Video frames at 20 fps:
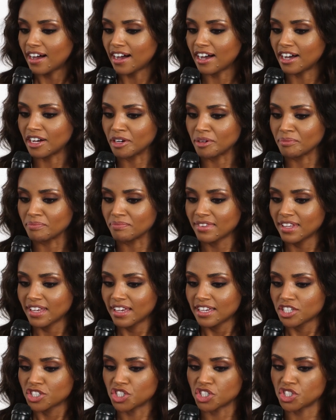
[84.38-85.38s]
Um,
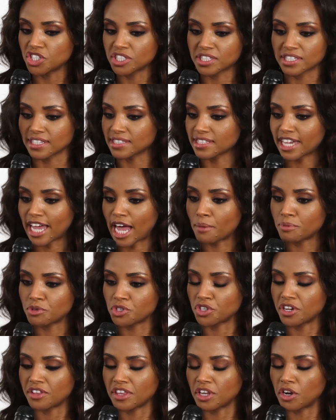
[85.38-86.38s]
she just gets
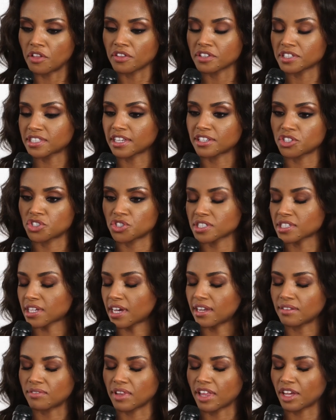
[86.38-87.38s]
captured, and then all of a sudden it's just
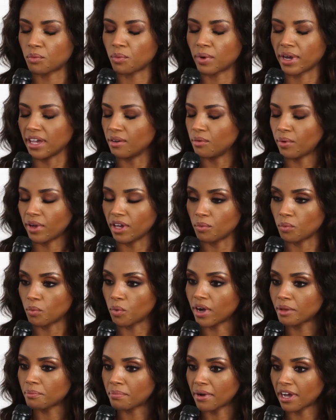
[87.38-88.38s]
kind of like, wait, wait,
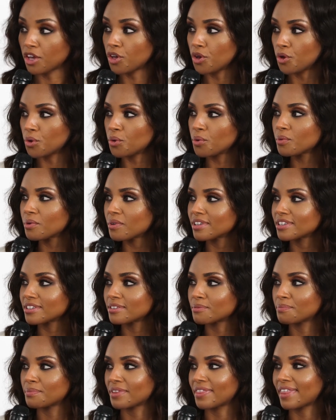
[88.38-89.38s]
what? By who?
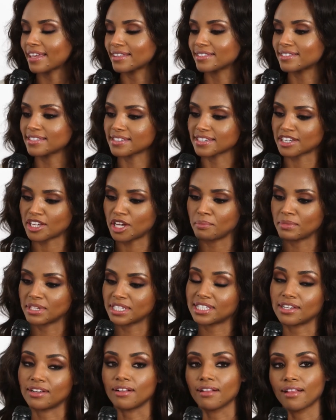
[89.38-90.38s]
Mm -hmm. But that doesn't come
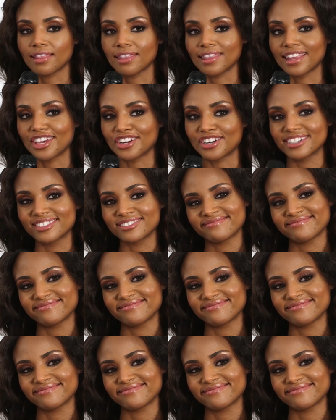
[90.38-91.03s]
until later.